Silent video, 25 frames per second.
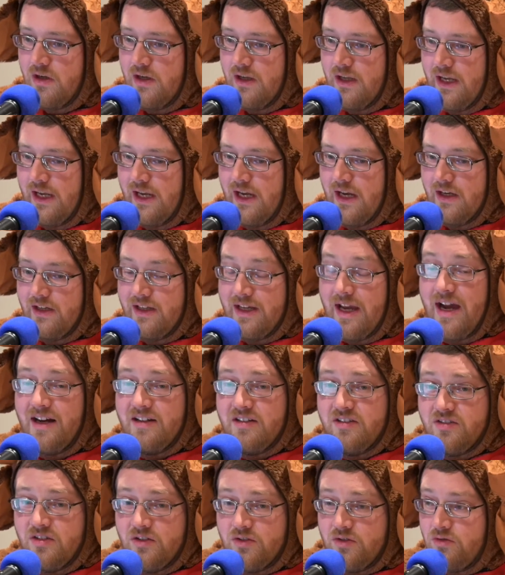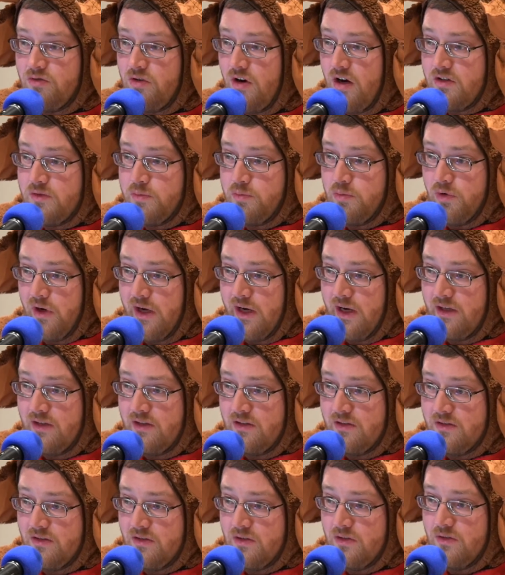And Cactus is cross-brand
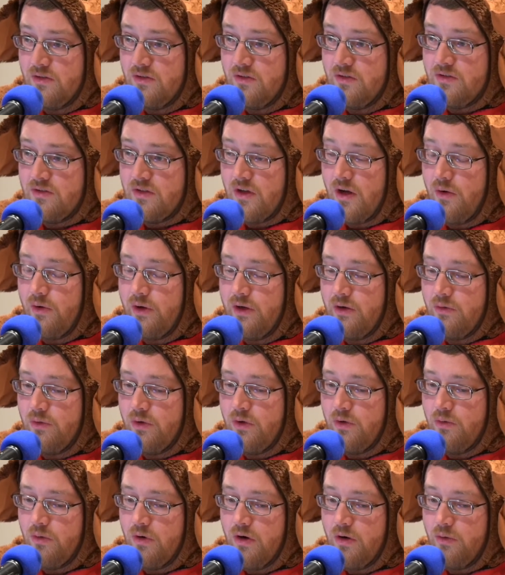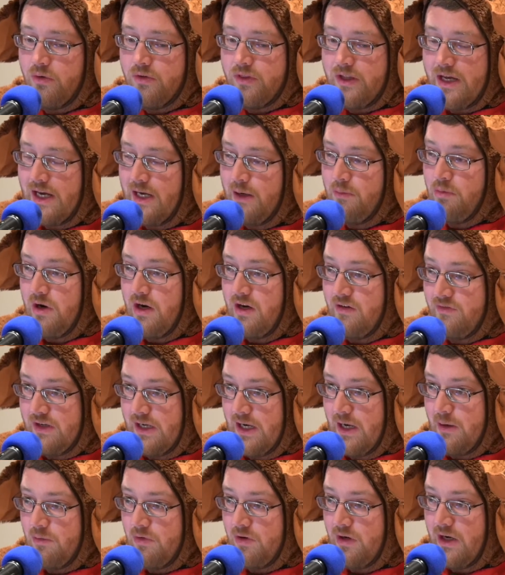too, so it will work with any brand of
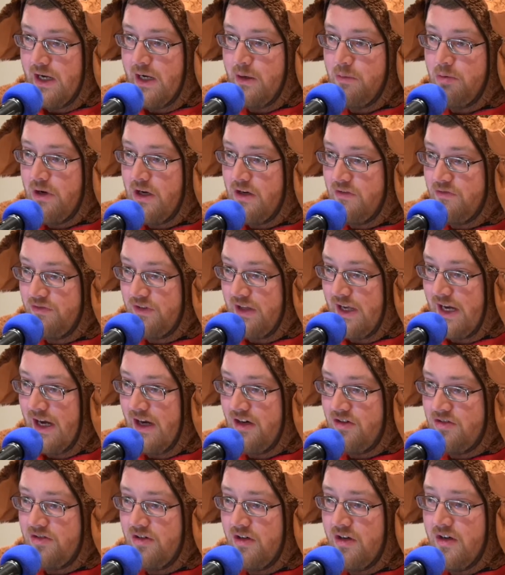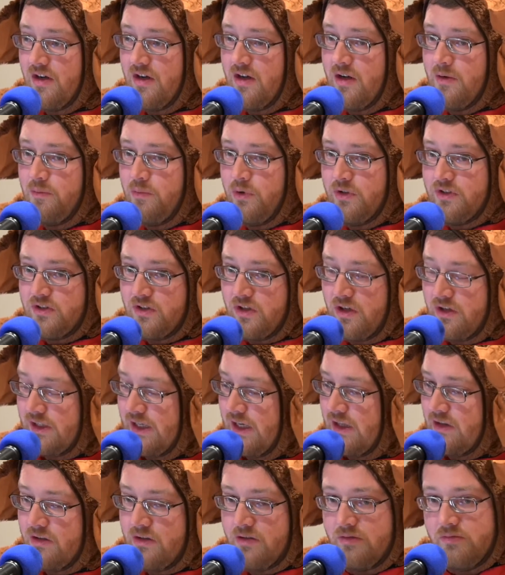camera, any brand of flash, puts it all
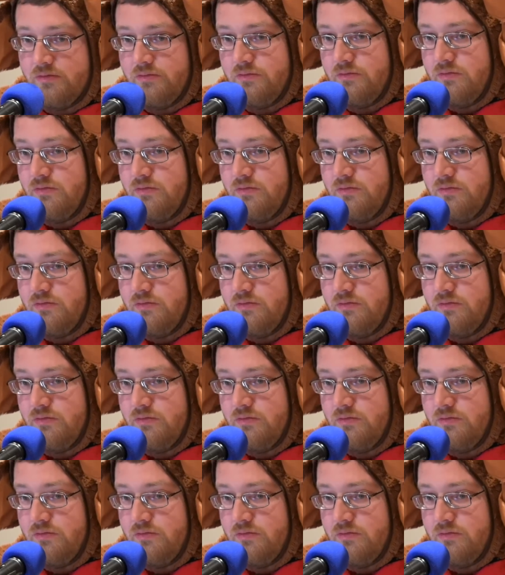together.